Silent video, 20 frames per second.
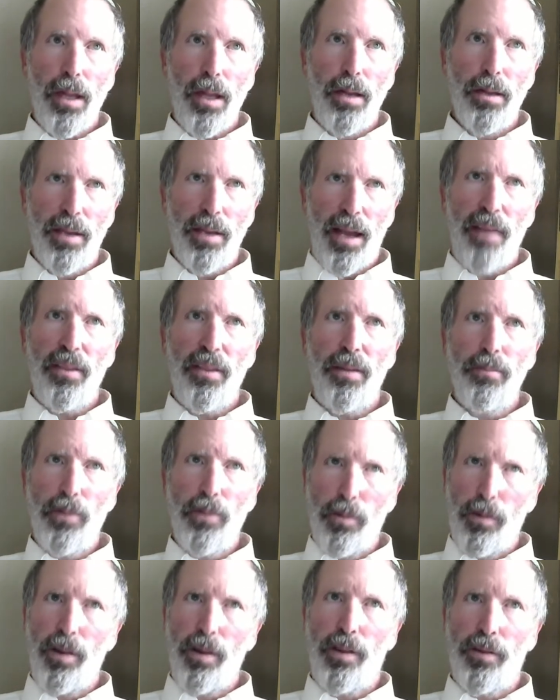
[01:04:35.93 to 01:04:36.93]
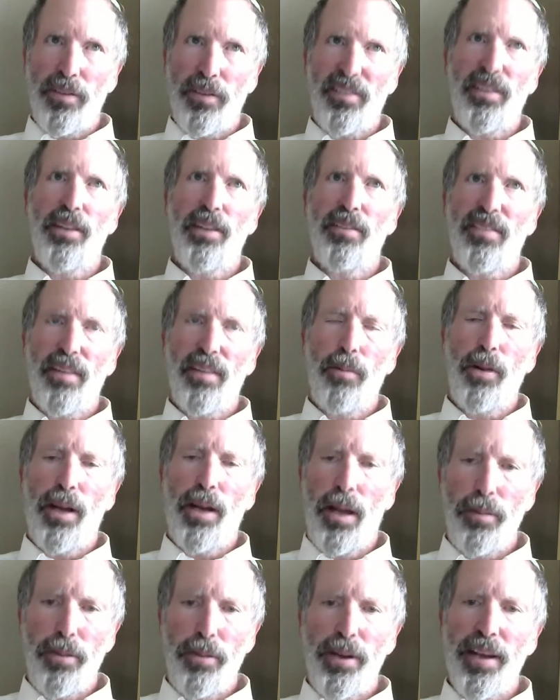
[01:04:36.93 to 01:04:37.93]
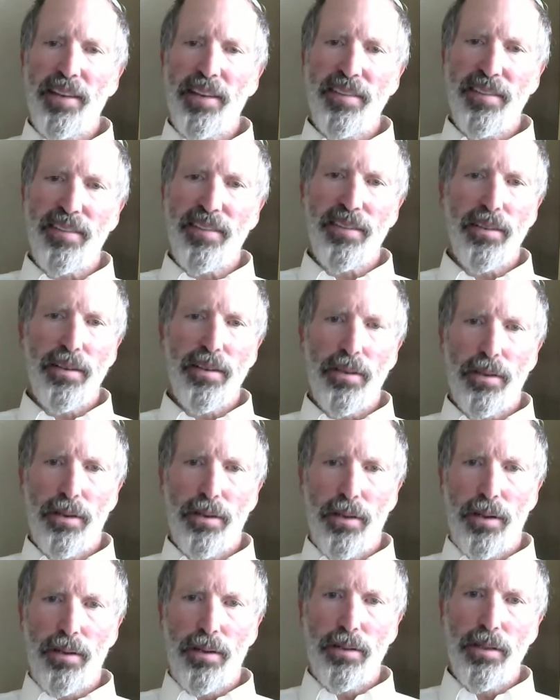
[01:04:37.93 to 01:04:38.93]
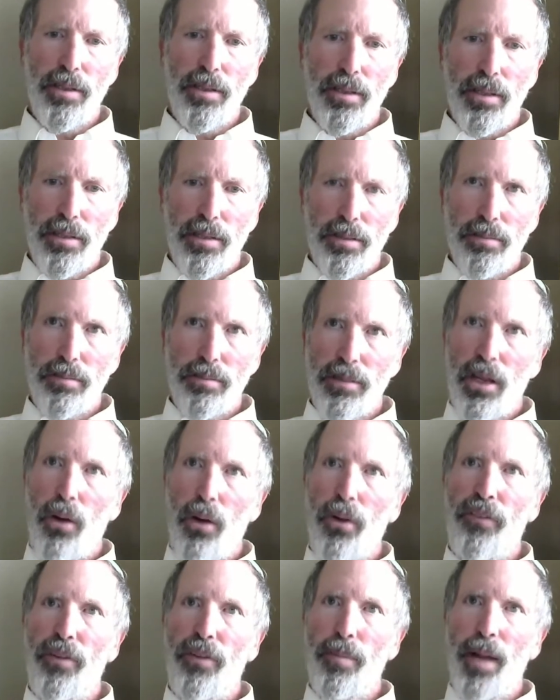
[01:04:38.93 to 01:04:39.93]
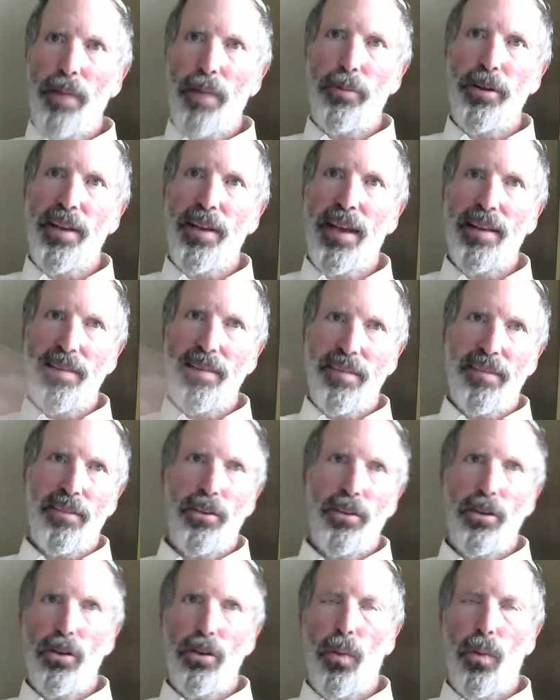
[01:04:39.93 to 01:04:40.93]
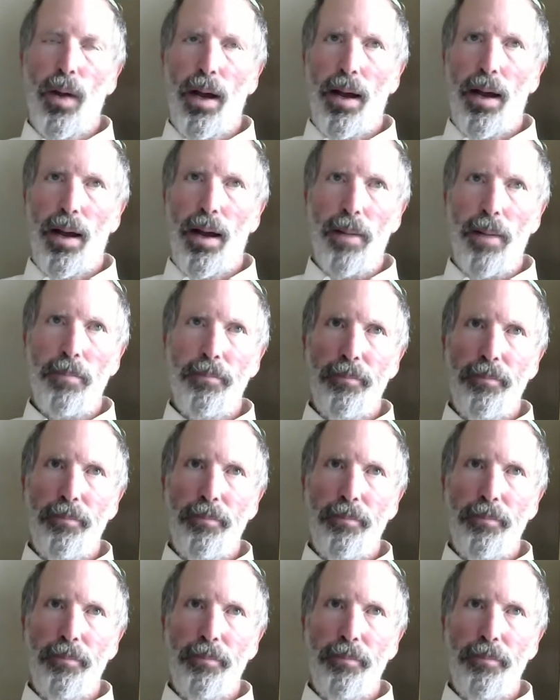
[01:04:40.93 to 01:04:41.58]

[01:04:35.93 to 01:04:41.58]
lot of them when they're still somewhat hyperdense, or going from hyperdense to